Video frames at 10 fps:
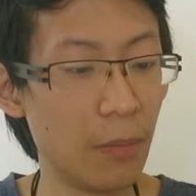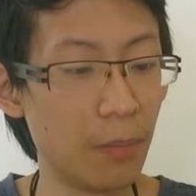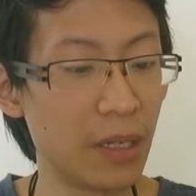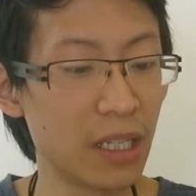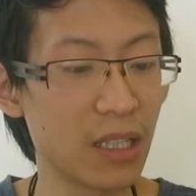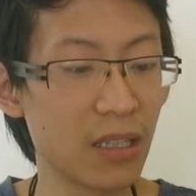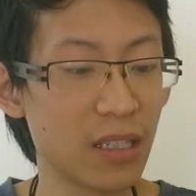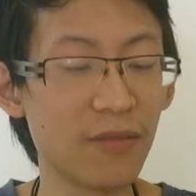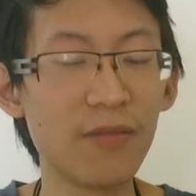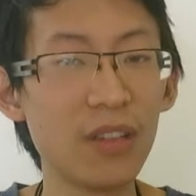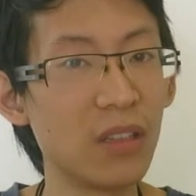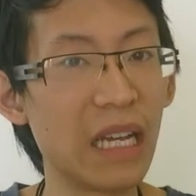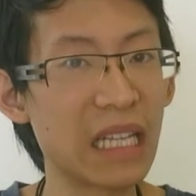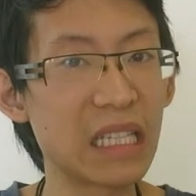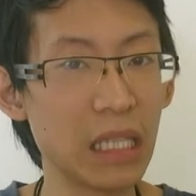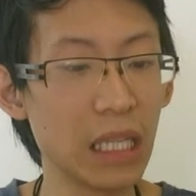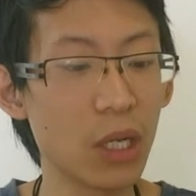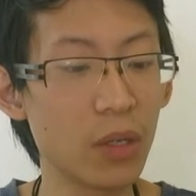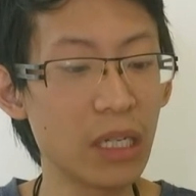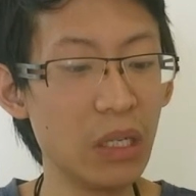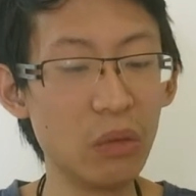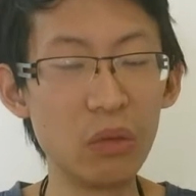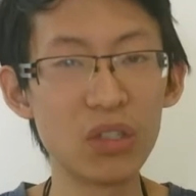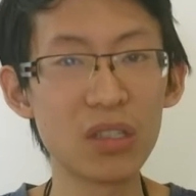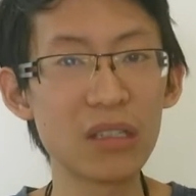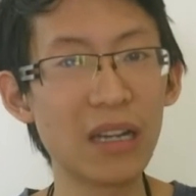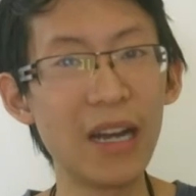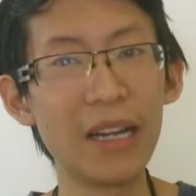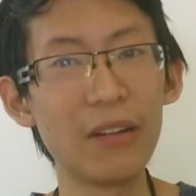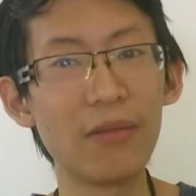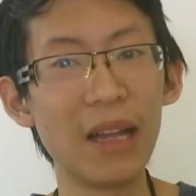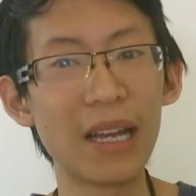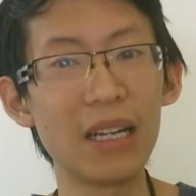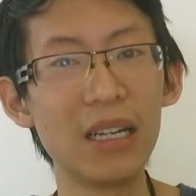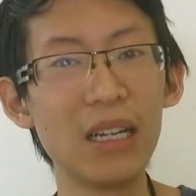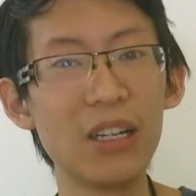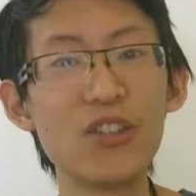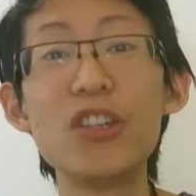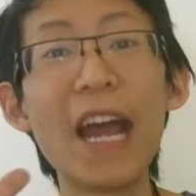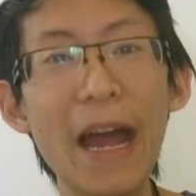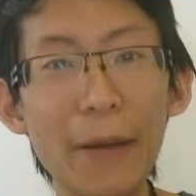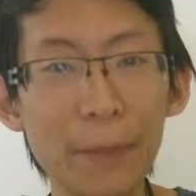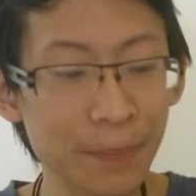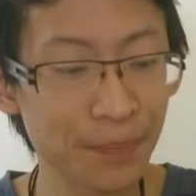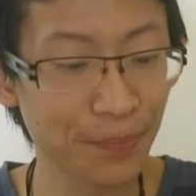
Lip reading: but it doesn't feel like it's liquidy or just kind of like a jam.